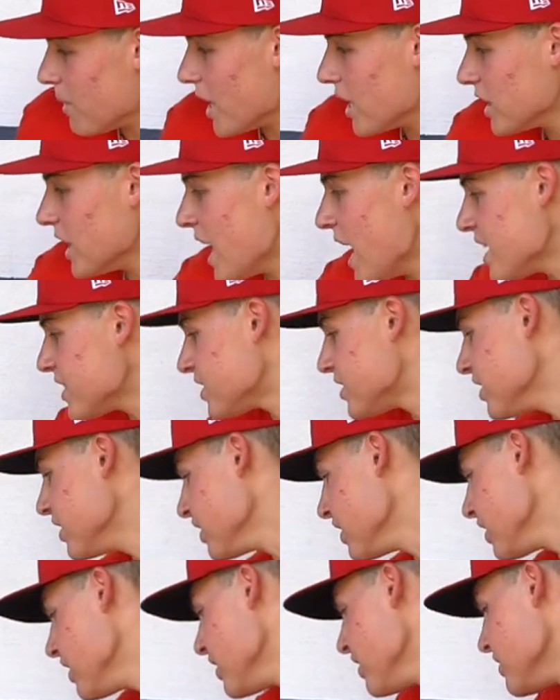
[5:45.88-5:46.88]
my last
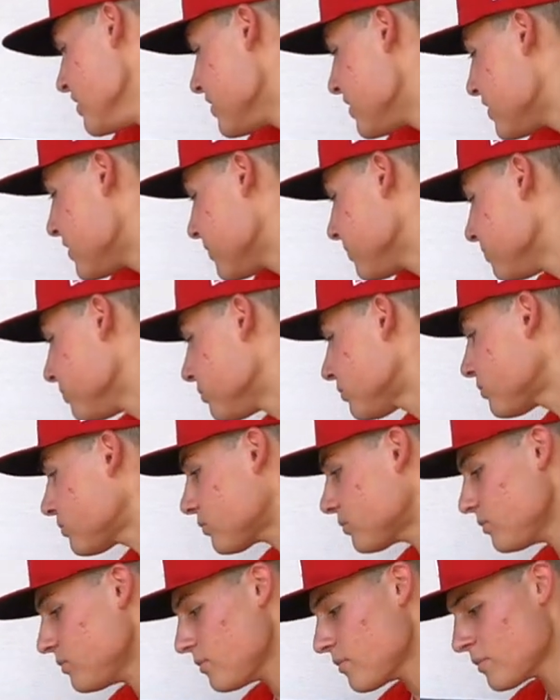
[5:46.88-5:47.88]
thing is
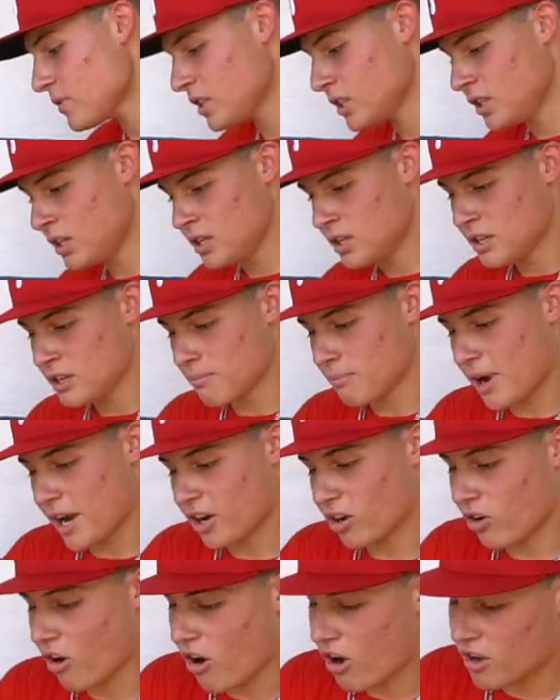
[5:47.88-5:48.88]
my
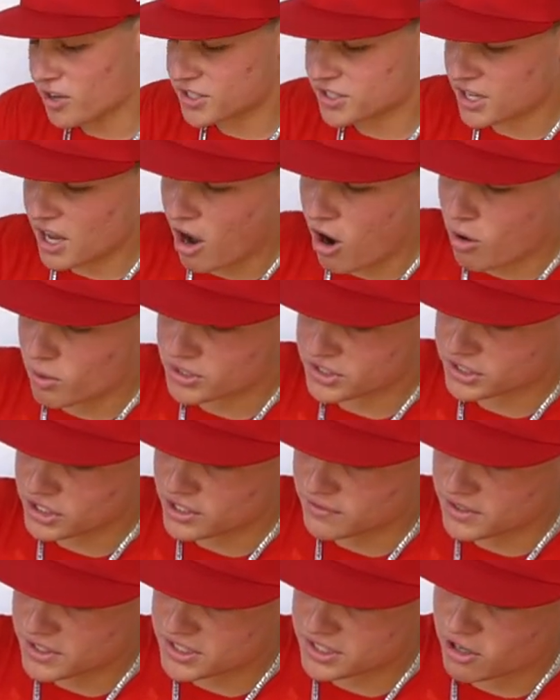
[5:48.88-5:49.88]
cross. I always
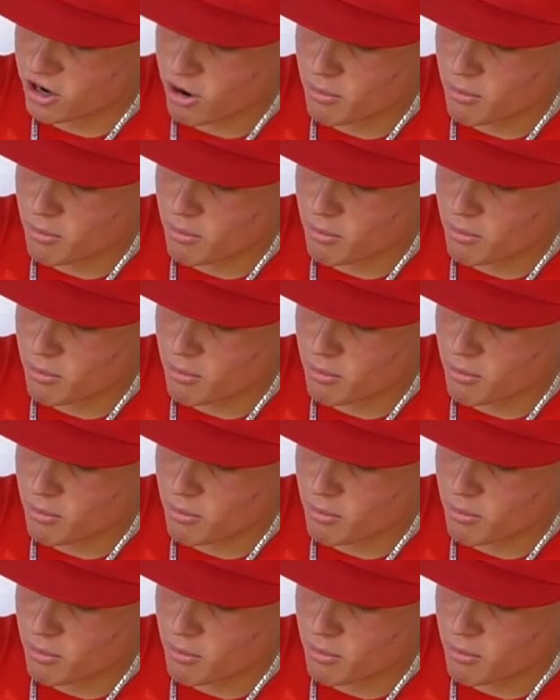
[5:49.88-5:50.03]
leave this in